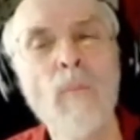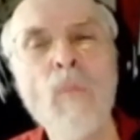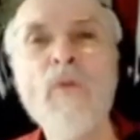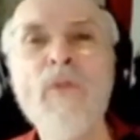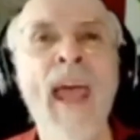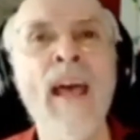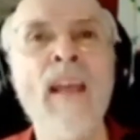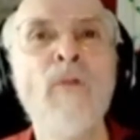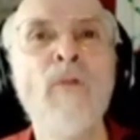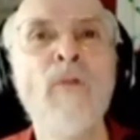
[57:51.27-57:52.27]
move the
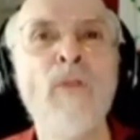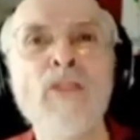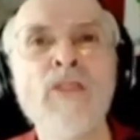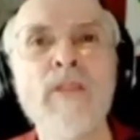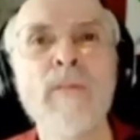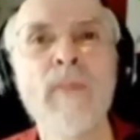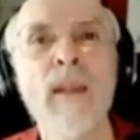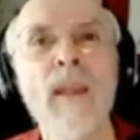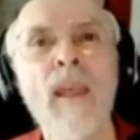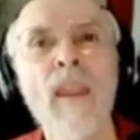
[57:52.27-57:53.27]
hand first.
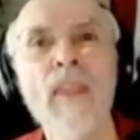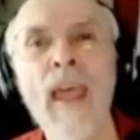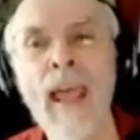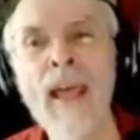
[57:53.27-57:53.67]
The